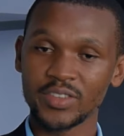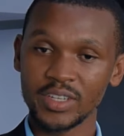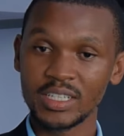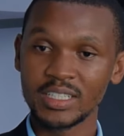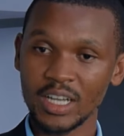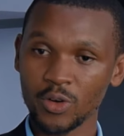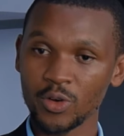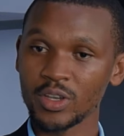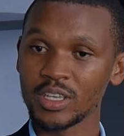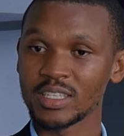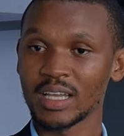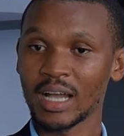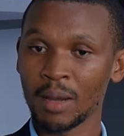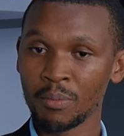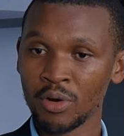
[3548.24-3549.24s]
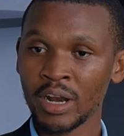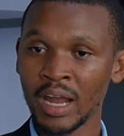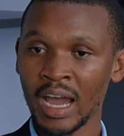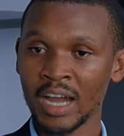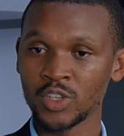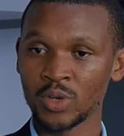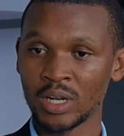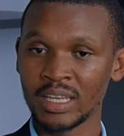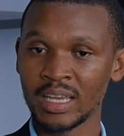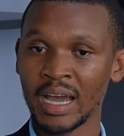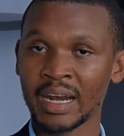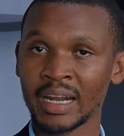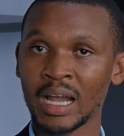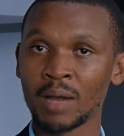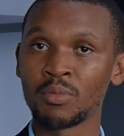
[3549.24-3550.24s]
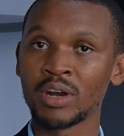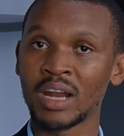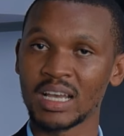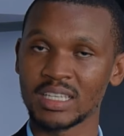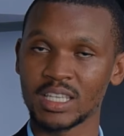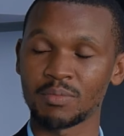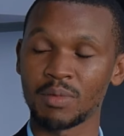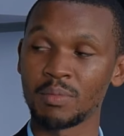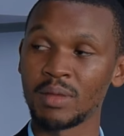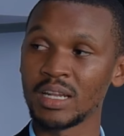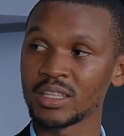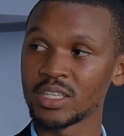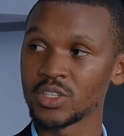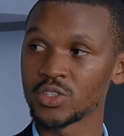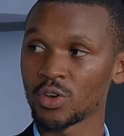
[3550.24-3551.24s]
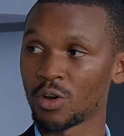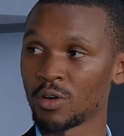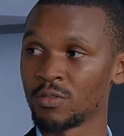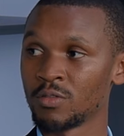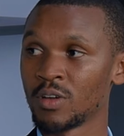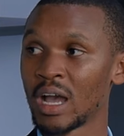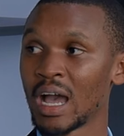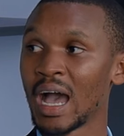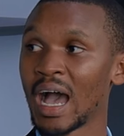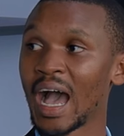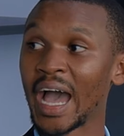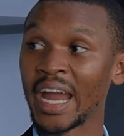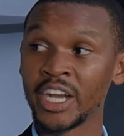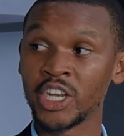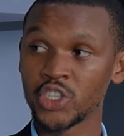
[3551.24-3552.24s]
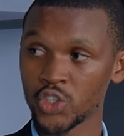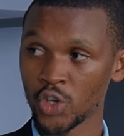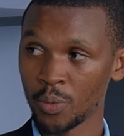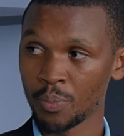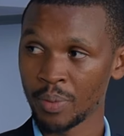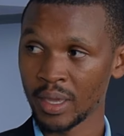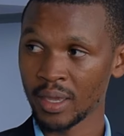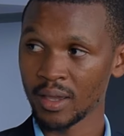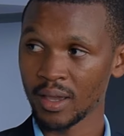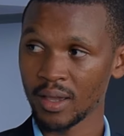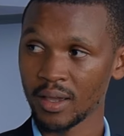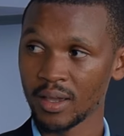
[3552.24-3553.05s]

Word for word: Activated charcoal is carbon actually, and carbon has capabilities of adsorbing